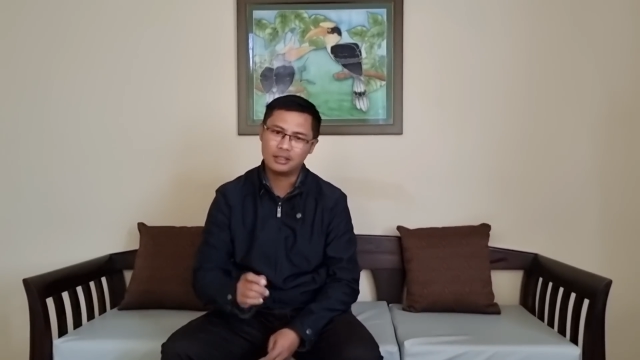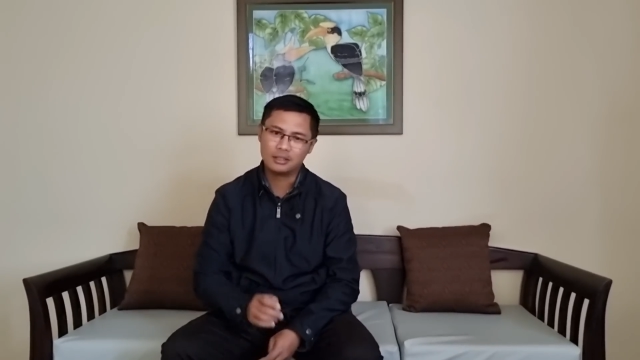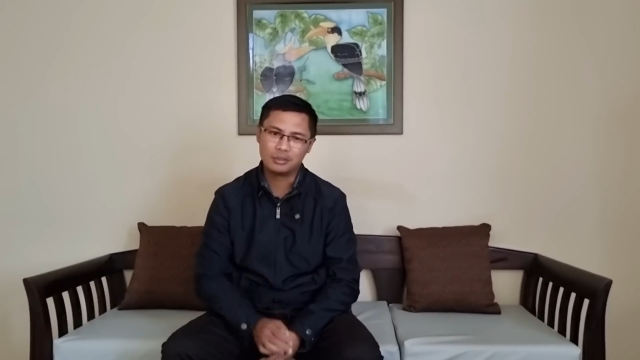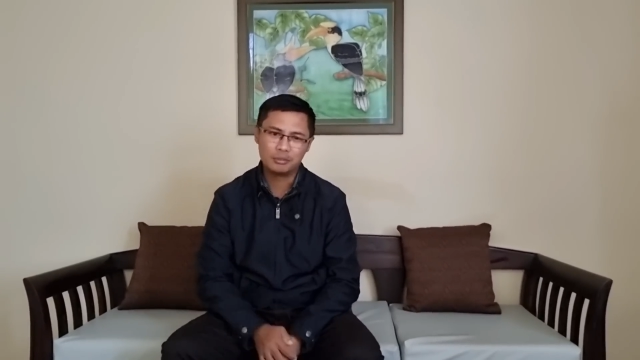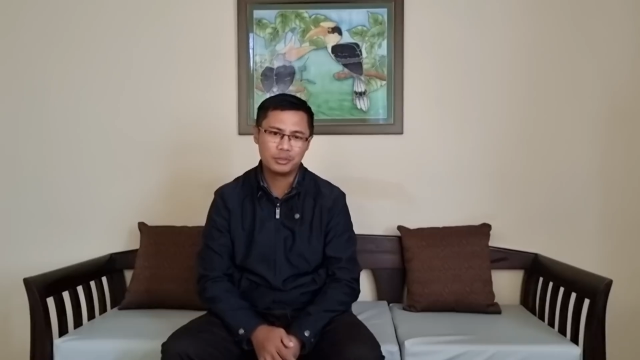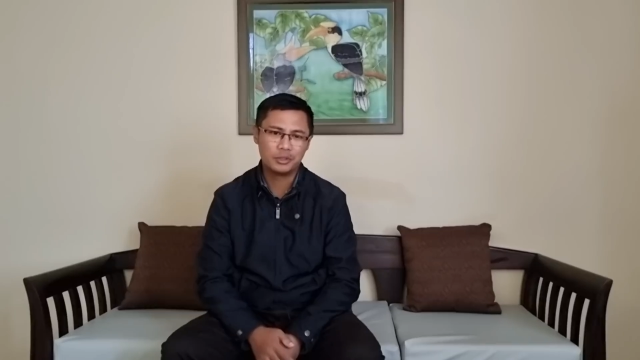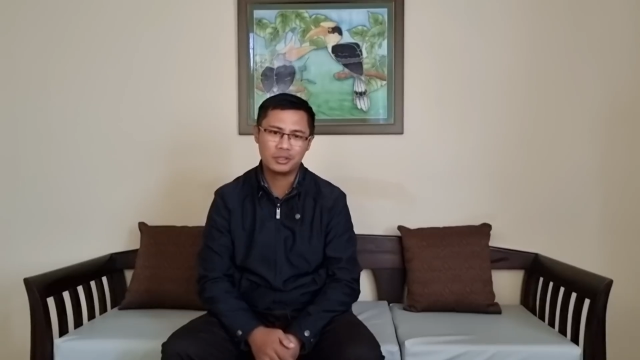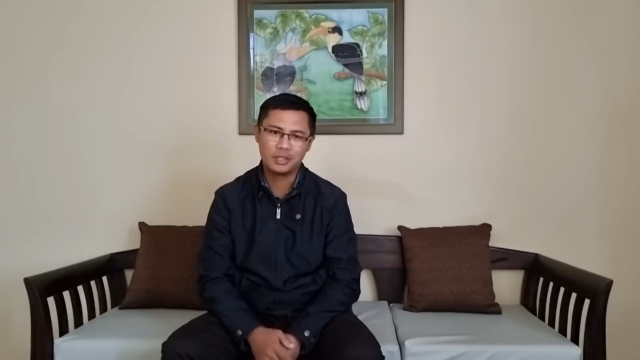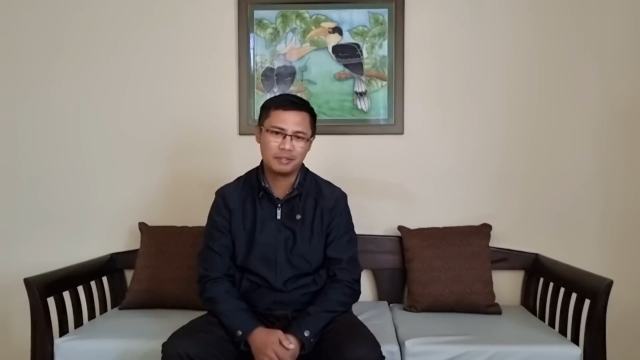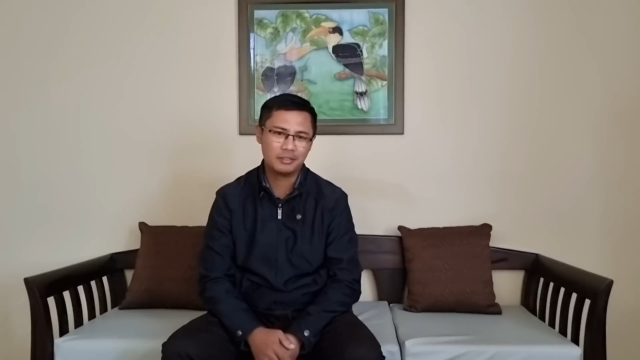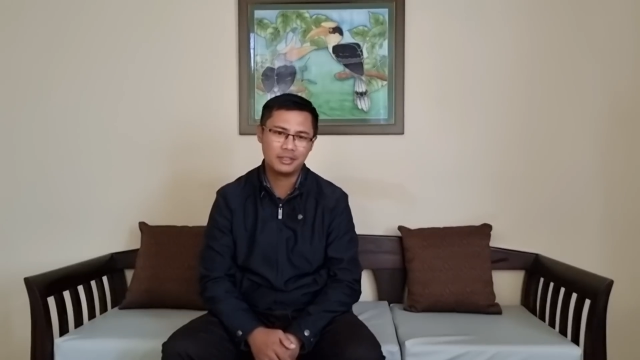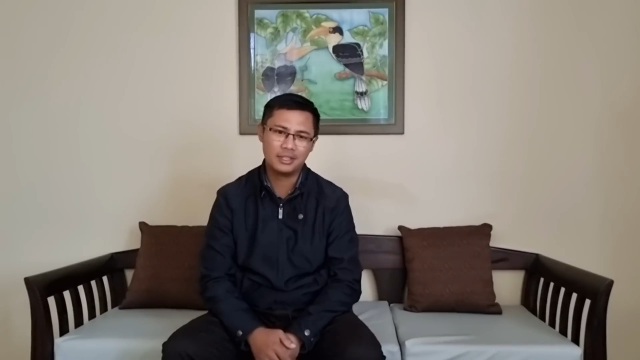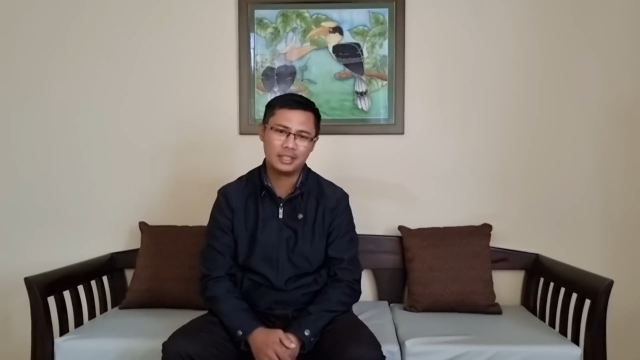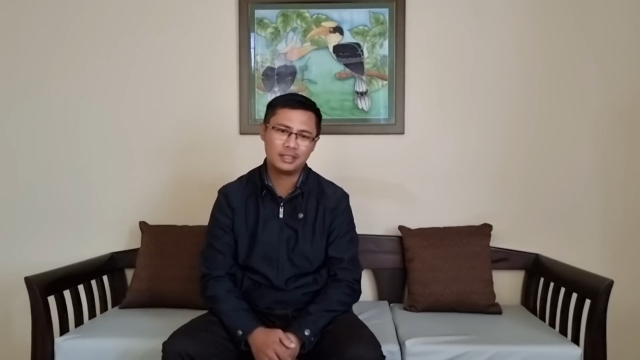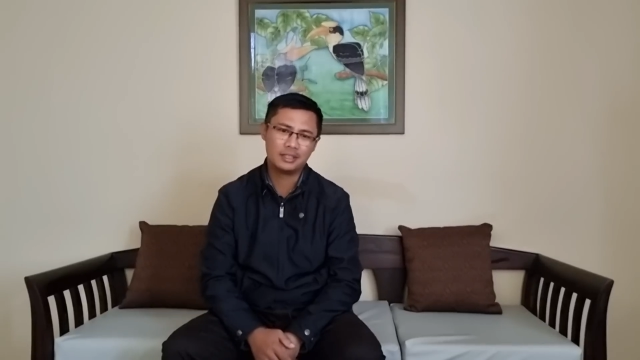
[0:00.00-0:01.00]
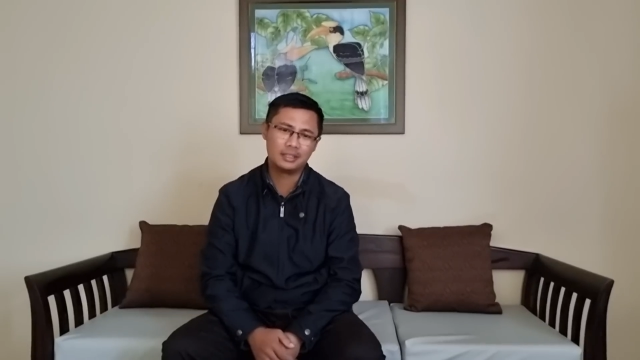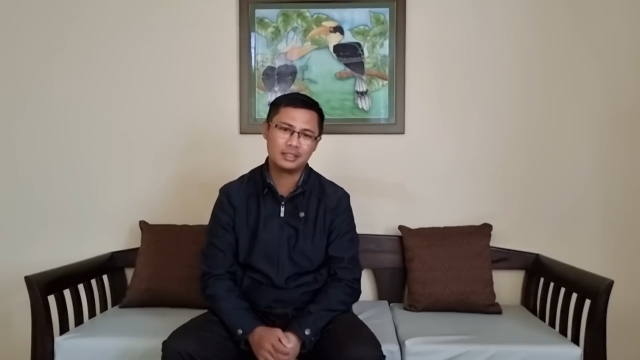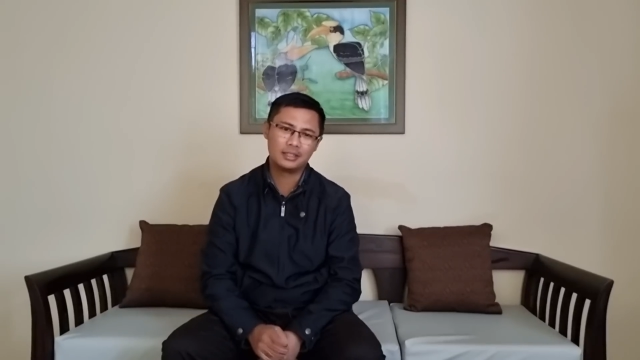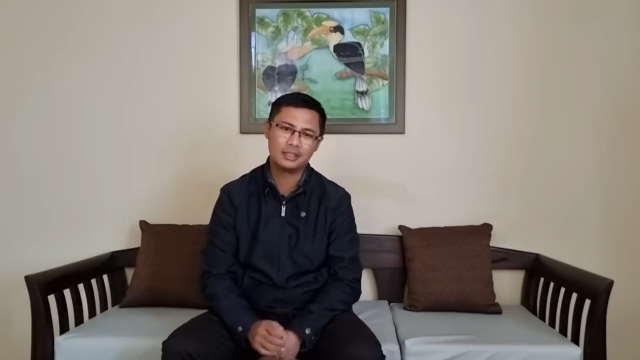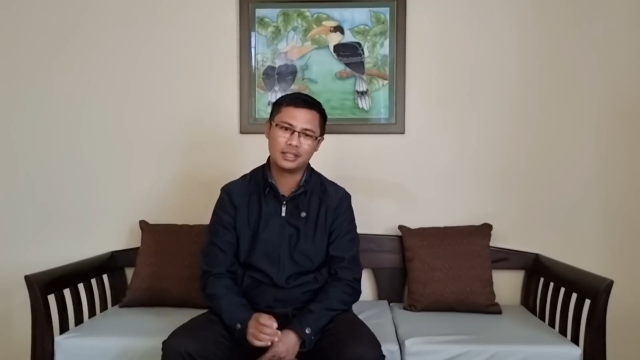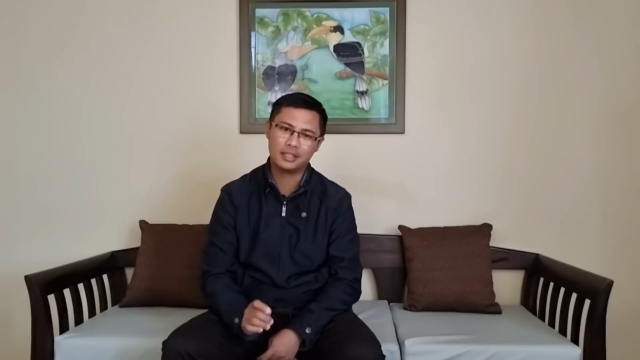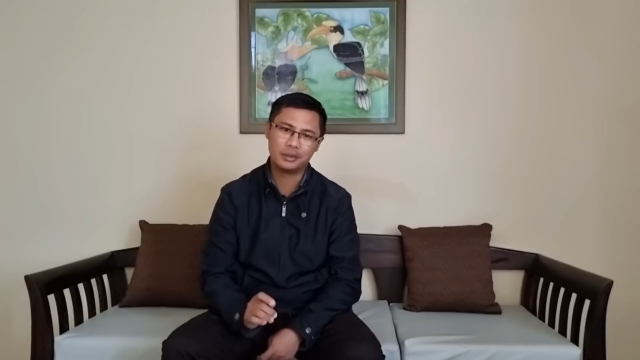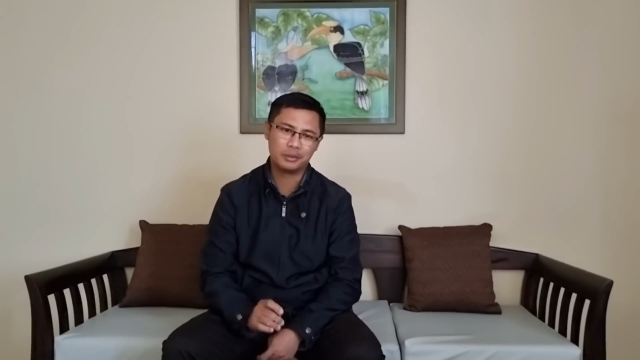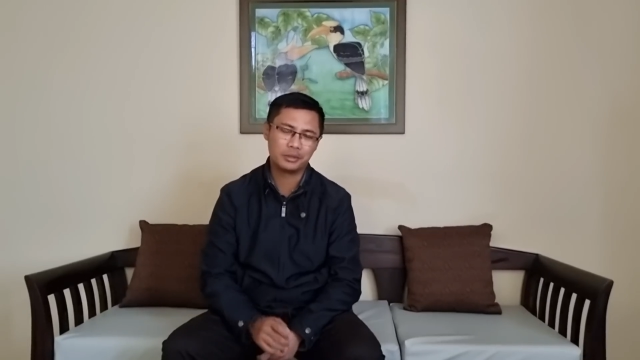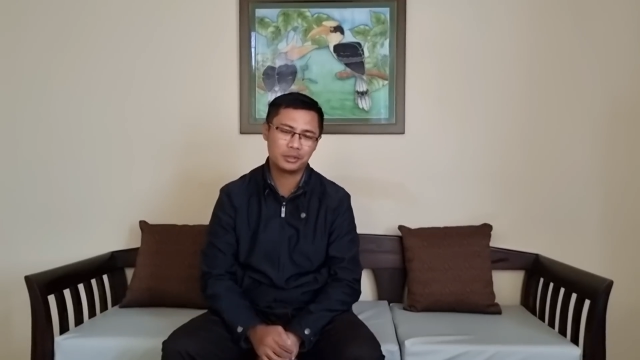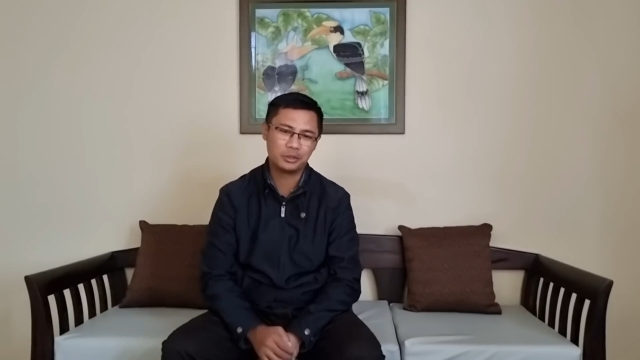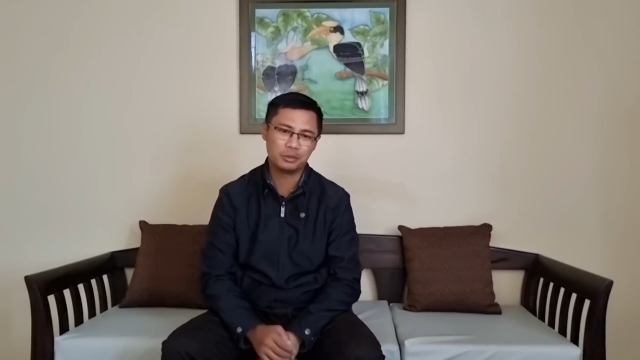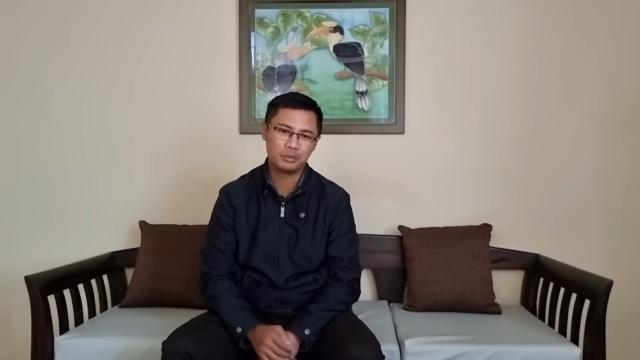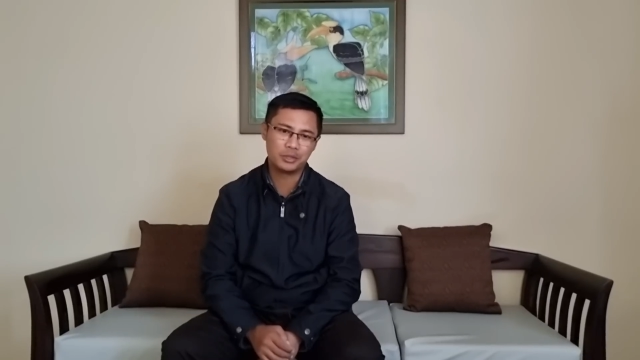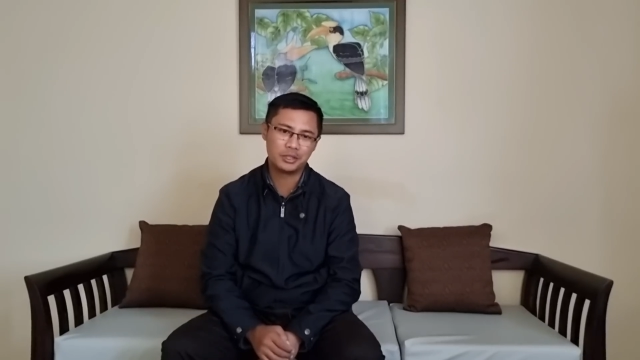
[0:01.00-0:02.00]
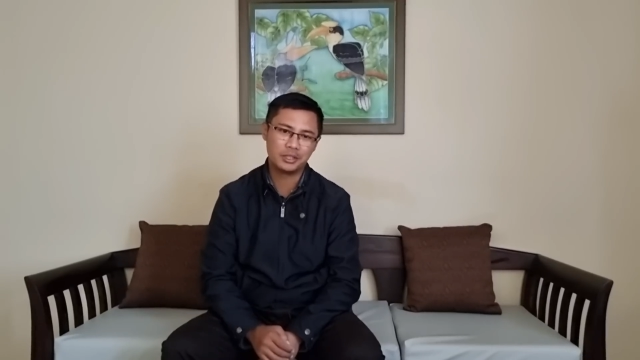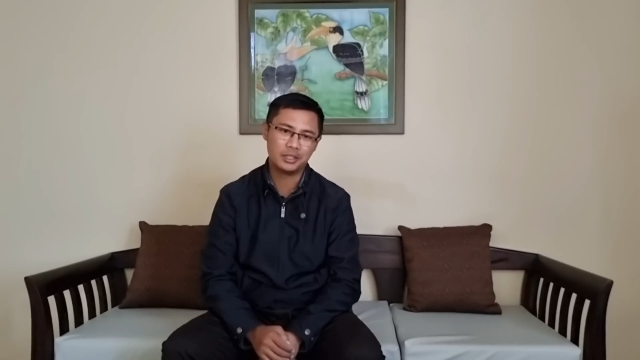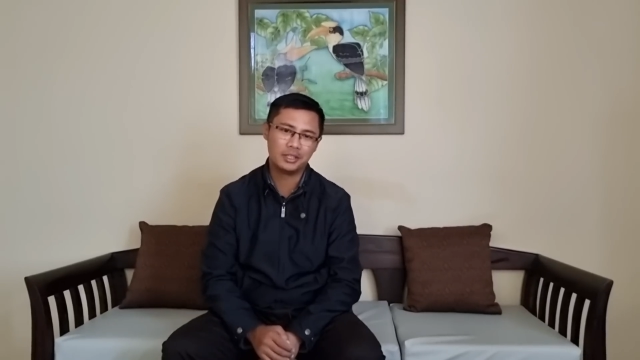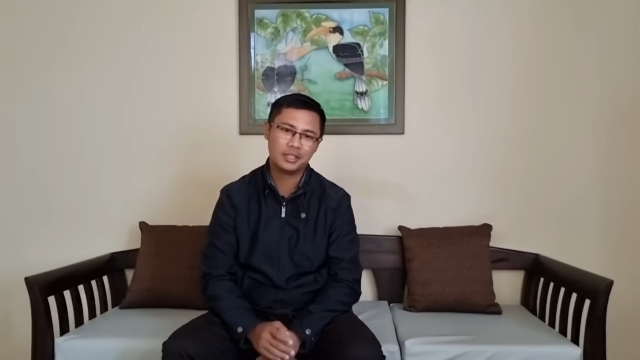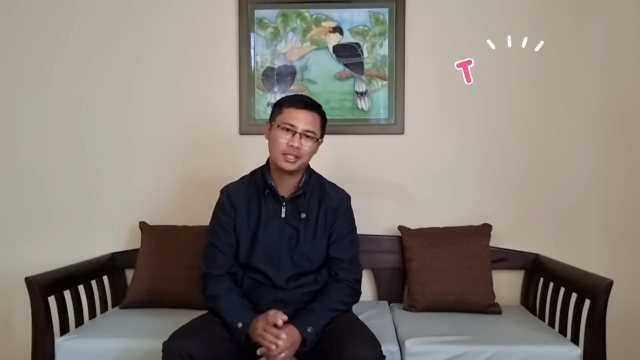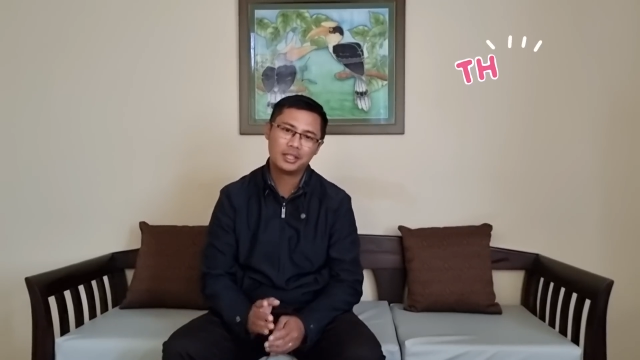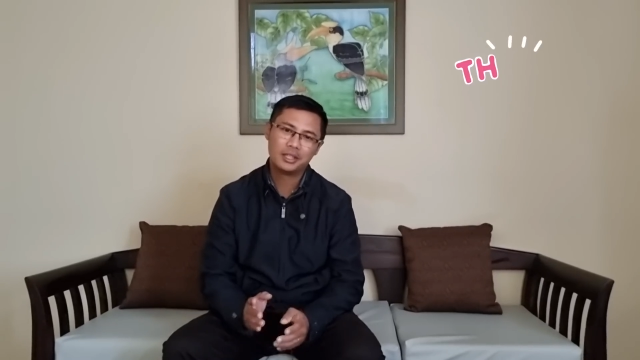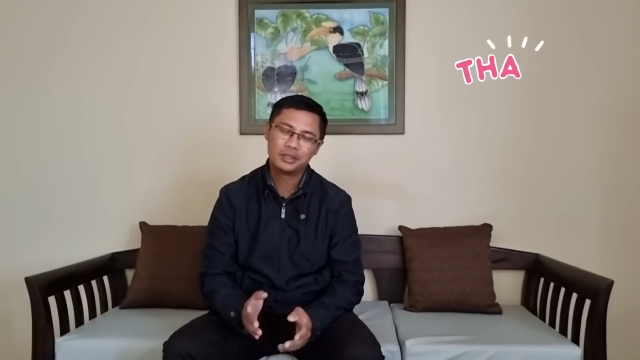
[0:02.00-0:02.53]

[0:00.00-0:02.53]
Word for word: some geography lessons that there was a toposheet.